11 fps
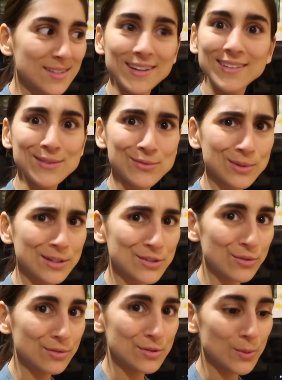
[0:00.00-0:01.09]
they didn't really
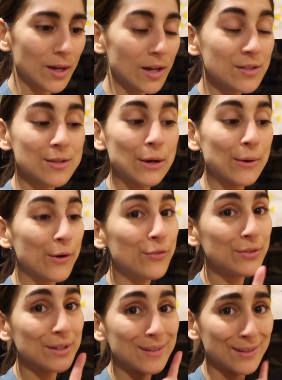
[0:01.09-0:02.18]
show sweat. So
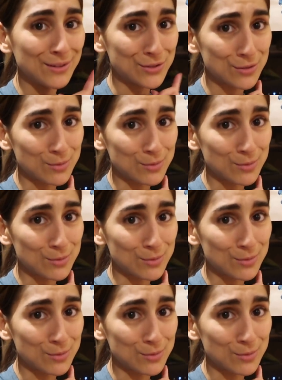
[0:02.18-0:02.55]
hopefully they don't show